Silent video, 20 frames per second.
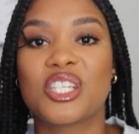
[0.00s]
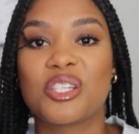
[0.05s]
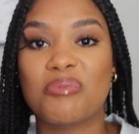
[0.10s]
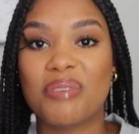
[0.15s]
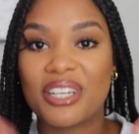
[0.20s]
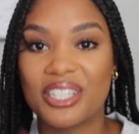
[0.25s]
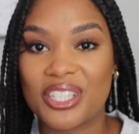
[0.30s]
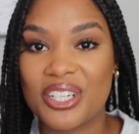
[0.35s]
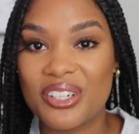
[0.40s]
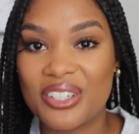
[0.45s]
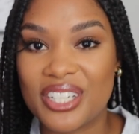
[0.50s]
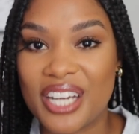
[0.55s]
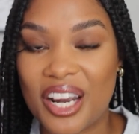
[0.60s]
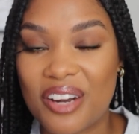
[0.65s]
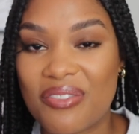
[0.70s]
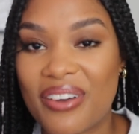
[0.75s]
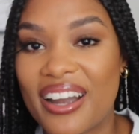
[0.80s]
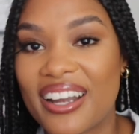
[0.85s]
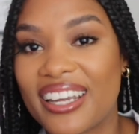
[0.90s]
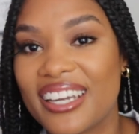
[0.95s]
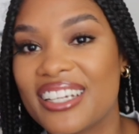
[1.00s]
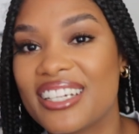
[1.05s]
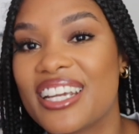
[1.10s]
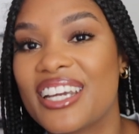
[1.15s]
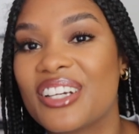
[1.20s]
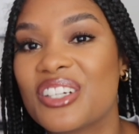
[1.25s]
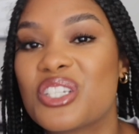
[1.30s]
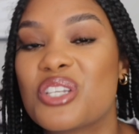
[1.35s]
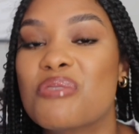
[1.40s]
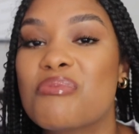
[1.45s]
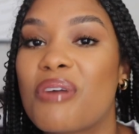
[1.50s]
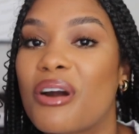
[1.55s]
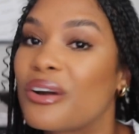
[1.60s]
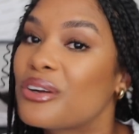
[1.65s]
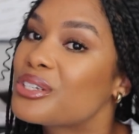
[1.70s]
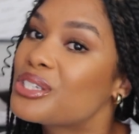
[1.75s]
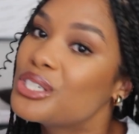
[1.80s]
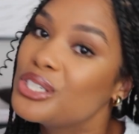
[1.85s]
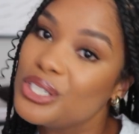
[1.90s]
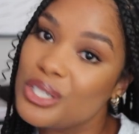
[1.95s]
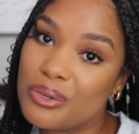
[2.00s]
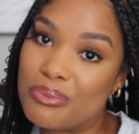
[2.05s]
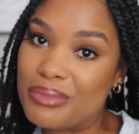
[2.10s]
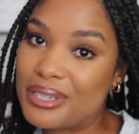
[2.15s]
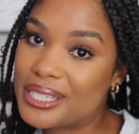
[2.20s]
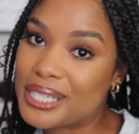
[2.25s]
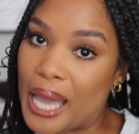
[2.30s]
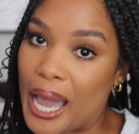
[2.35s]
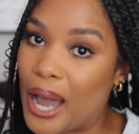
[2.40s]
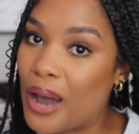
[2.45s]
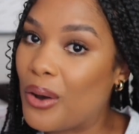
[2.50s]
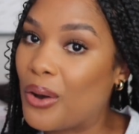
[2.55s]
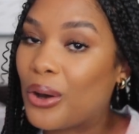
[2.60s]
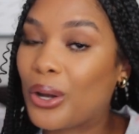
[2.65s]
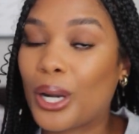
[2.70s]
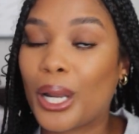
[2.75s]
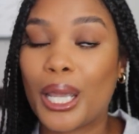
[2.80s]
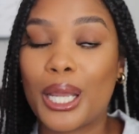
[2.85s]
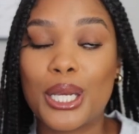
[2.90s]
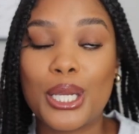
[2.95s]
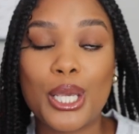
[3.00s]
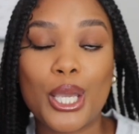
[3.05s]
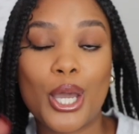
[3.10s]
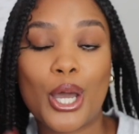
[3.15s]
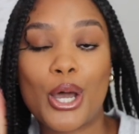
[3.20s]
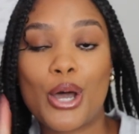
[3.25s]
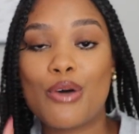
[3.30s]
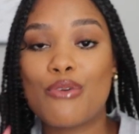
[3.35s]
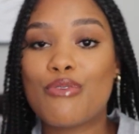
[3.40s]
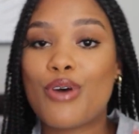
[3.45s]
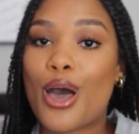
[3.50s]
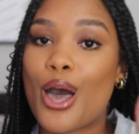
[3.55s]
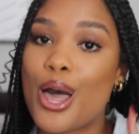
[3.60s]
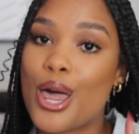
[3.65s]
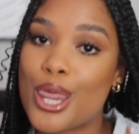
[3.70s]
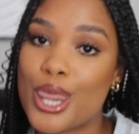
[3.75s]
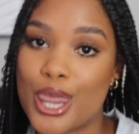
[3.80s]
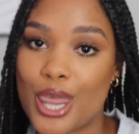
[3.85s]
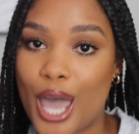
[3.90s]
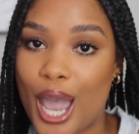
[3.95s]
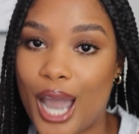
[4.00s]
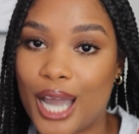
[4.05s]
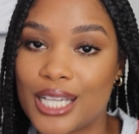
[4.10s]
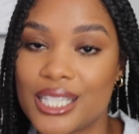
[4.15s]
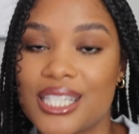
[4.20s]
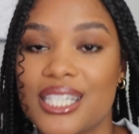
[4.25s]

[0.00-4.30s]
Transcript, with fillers: So make sure you check back in here tomorrow so you don't miss out on any of that.